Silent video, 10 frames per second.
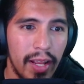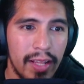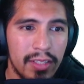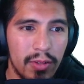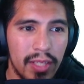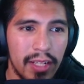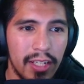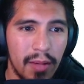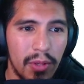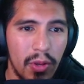And so set
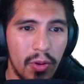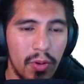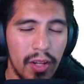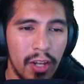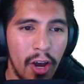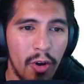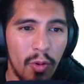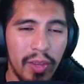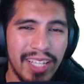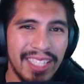W not
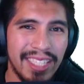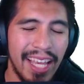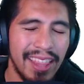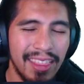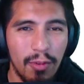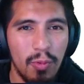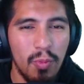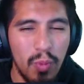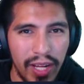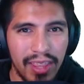only set the
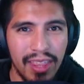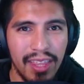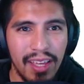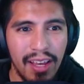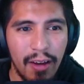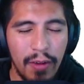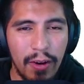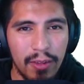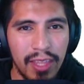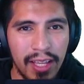width of
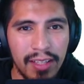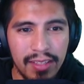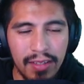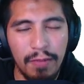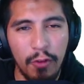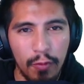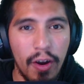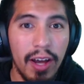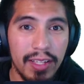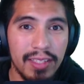everything for
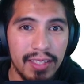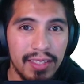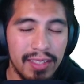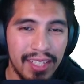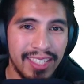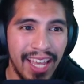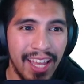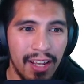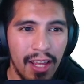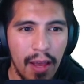us is to
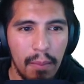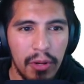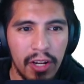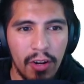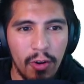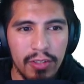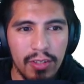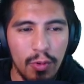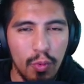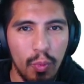10, but it
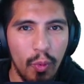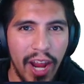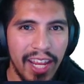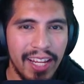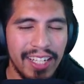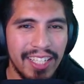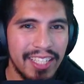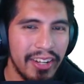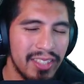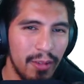also right
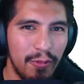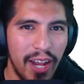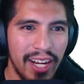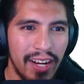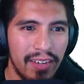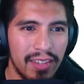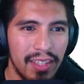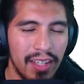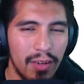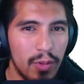justified
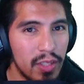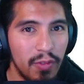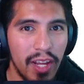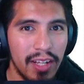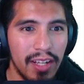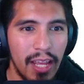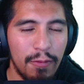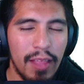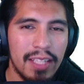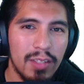everything, which is fine
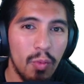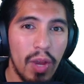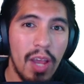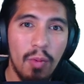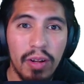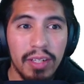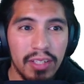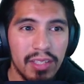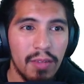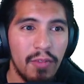if that's the way I want to
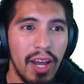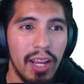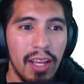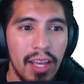justify it.